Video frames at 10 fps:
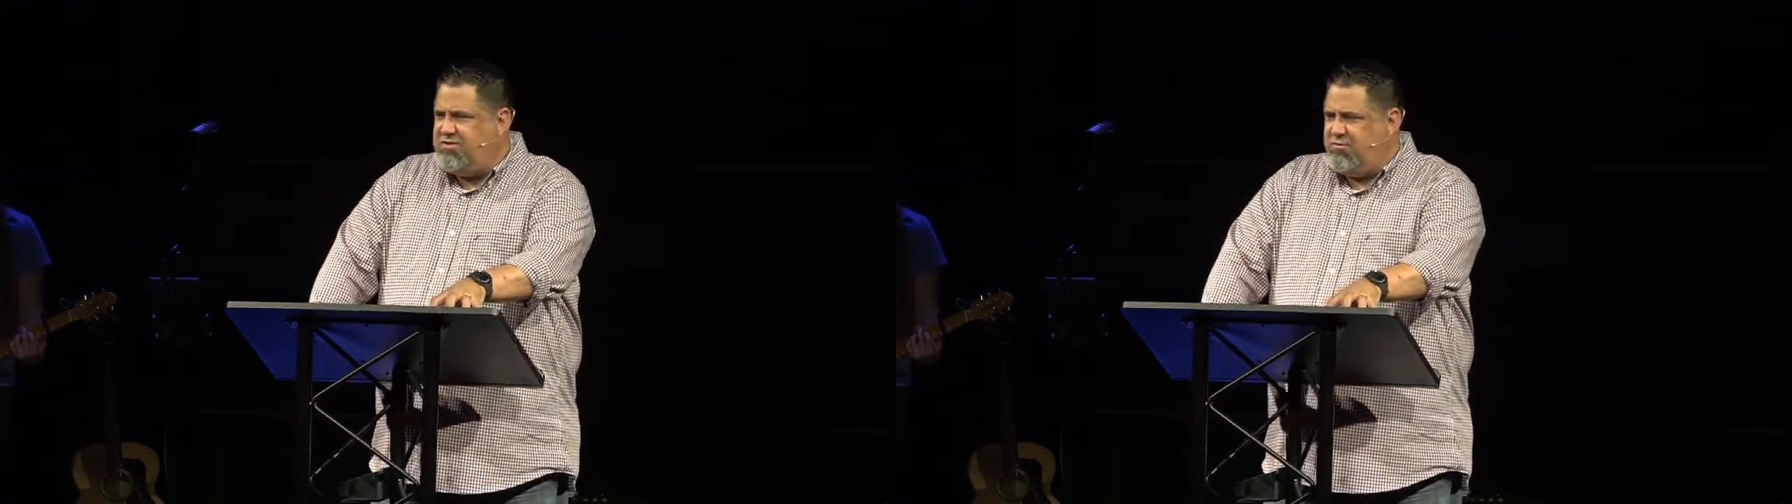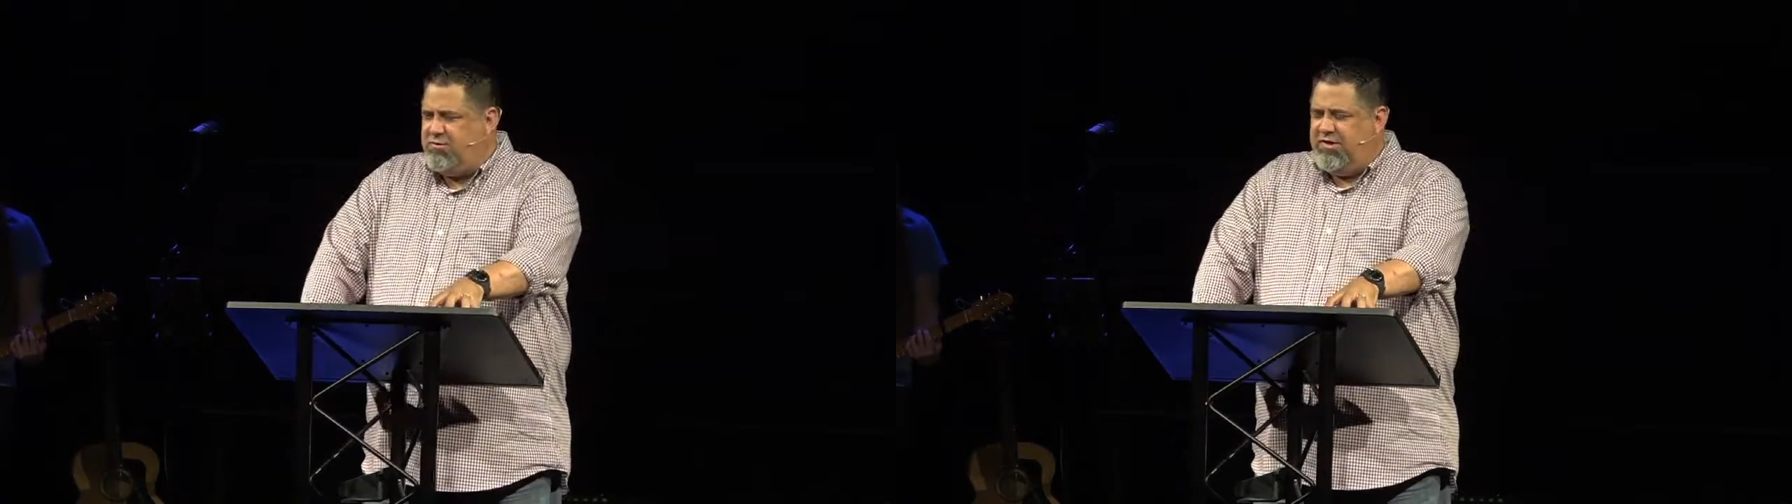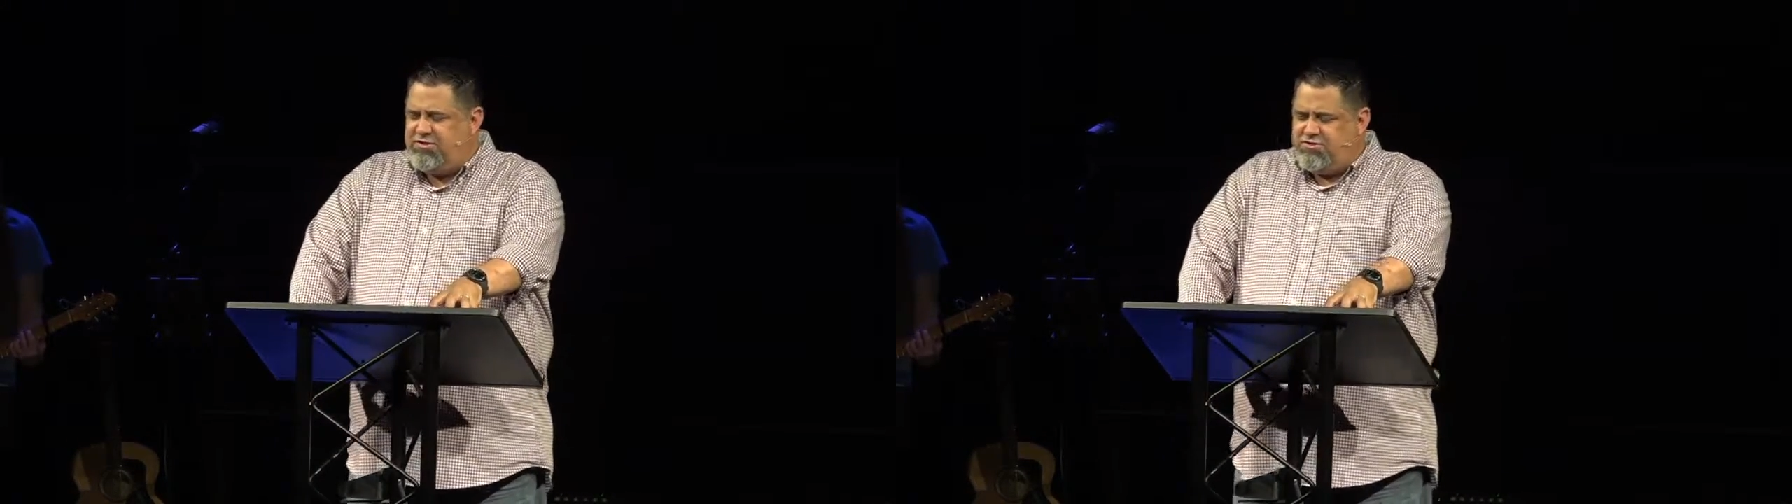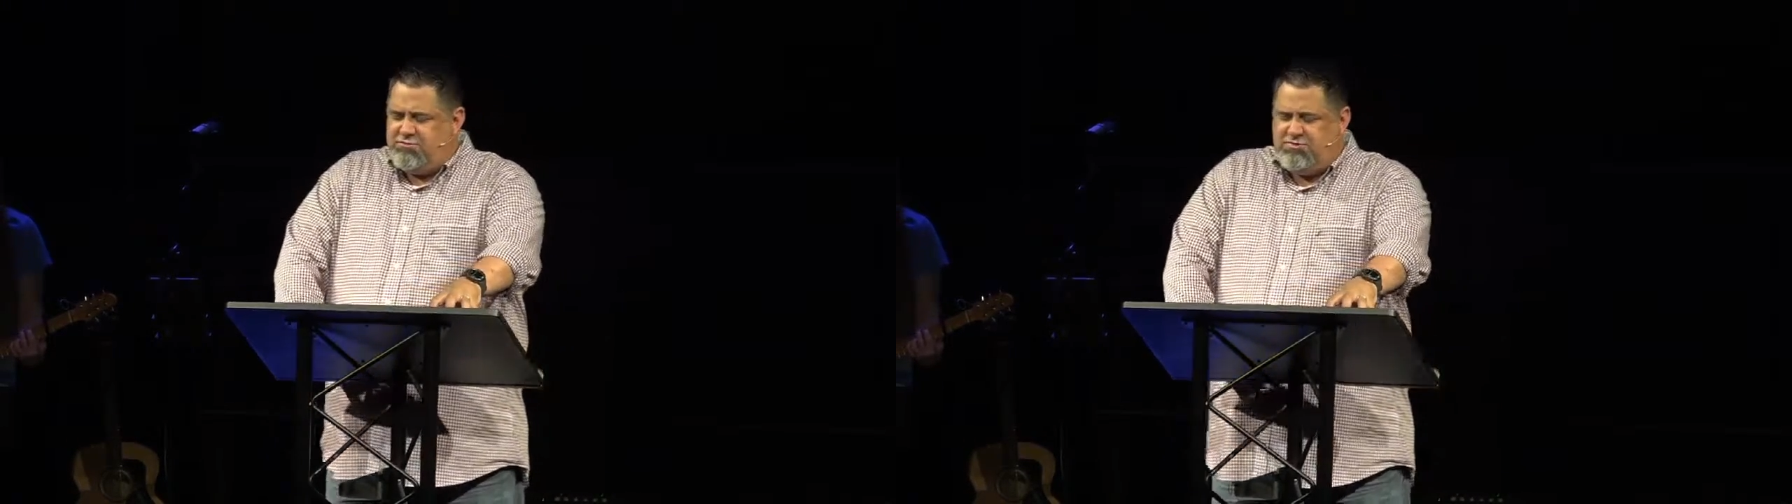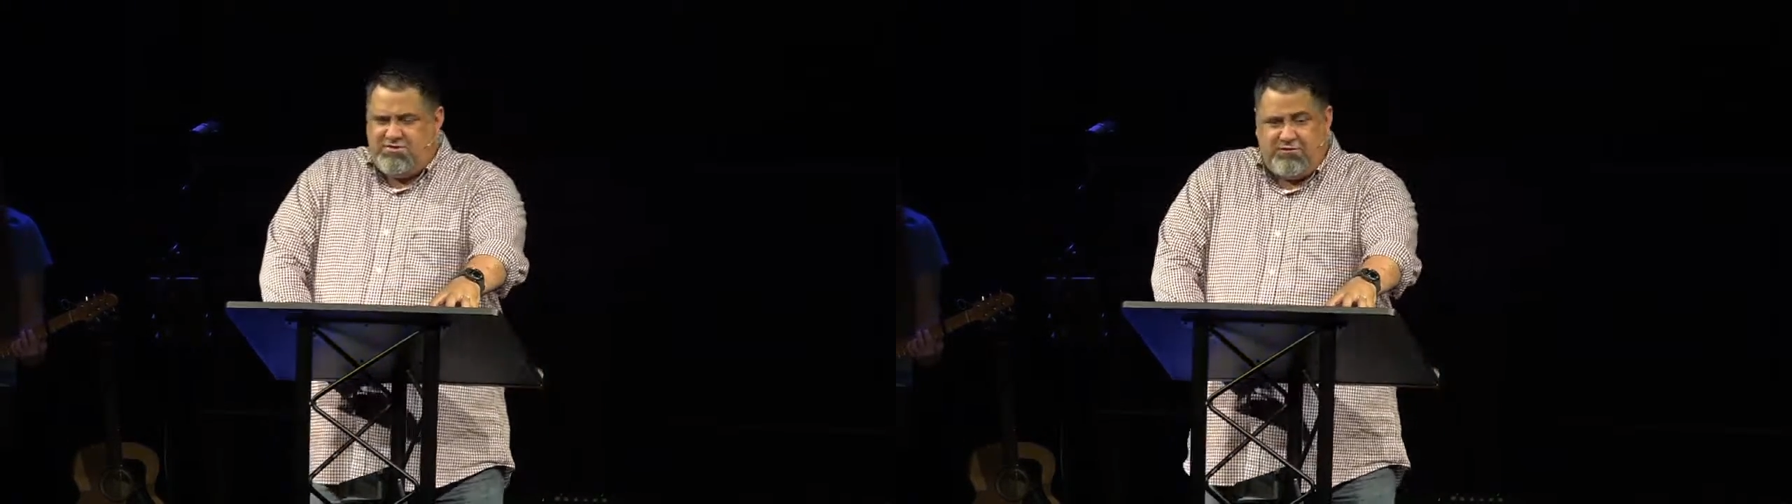in a
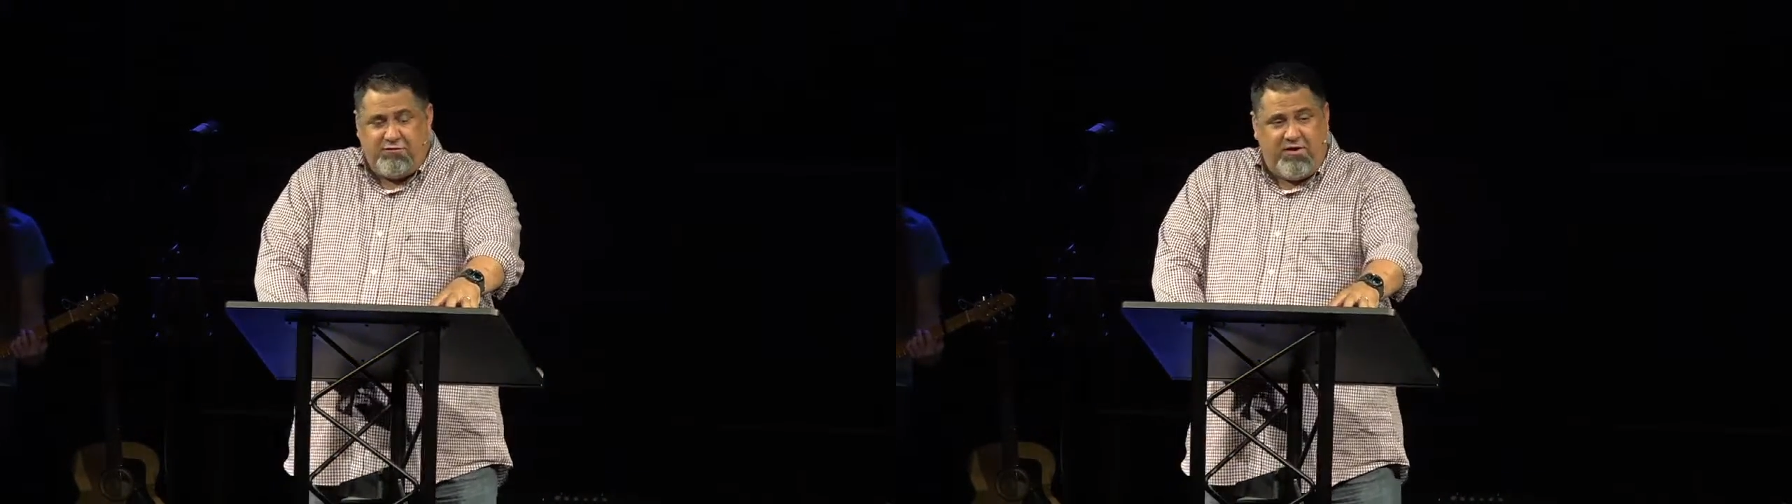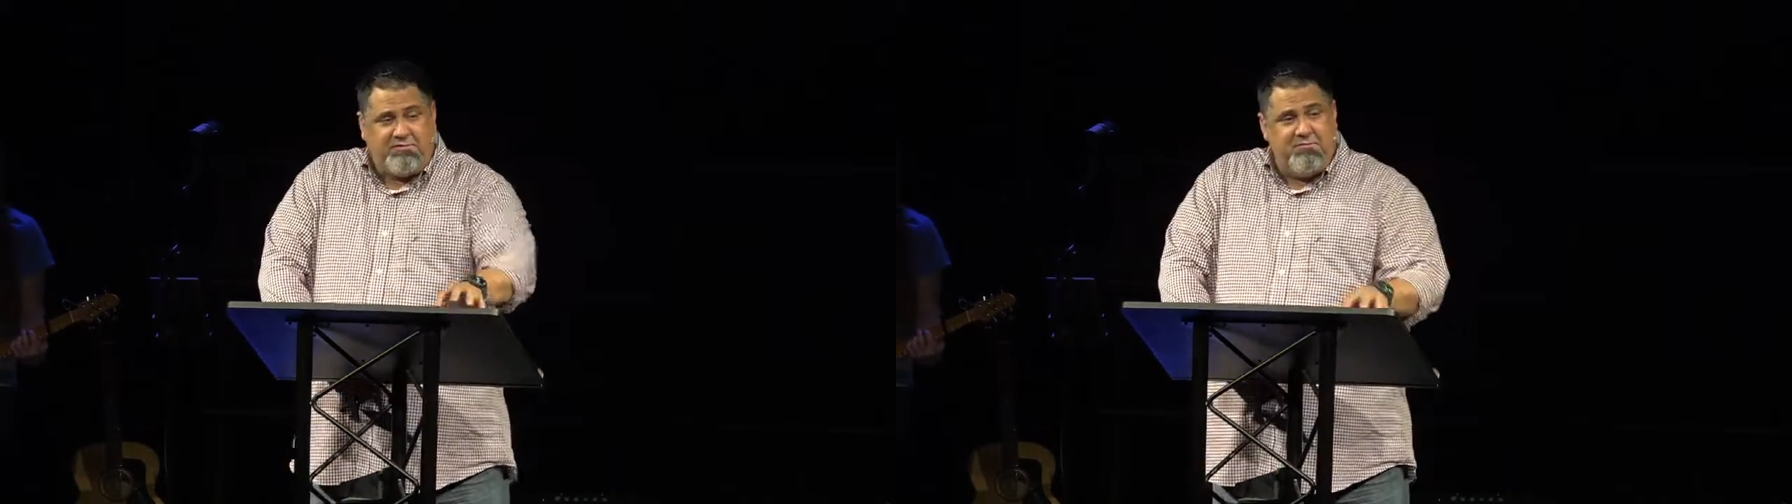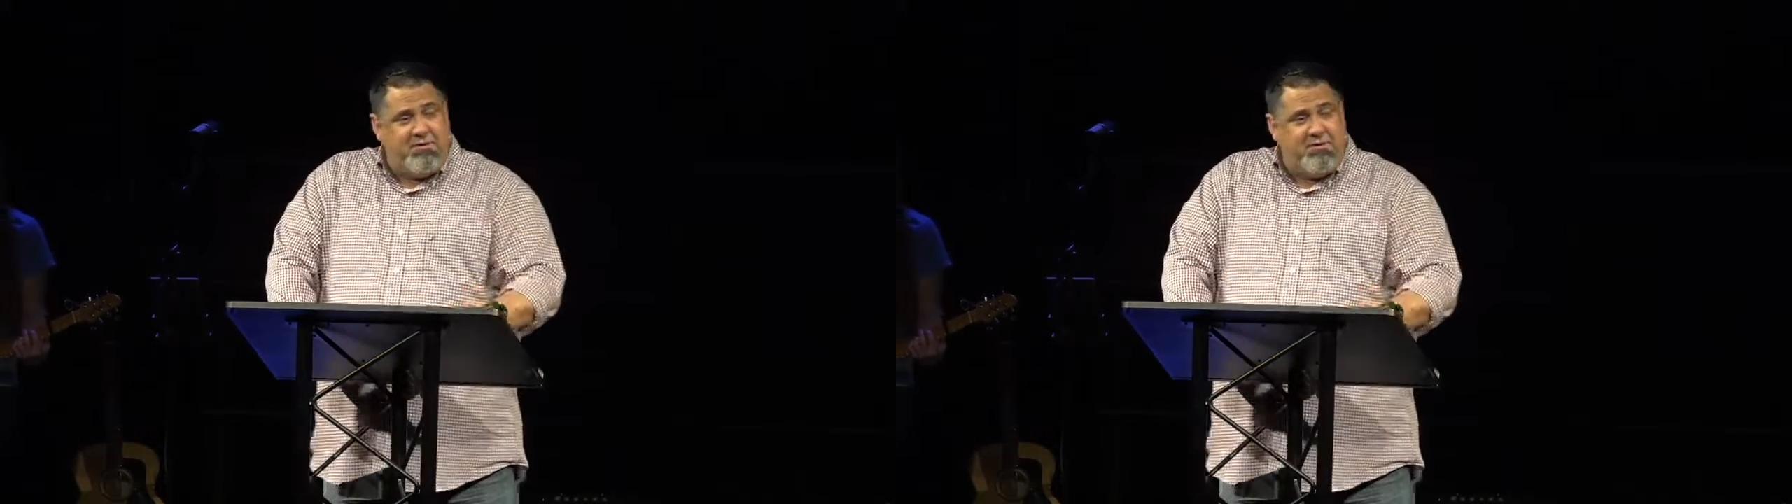relationship with Jesus Christ.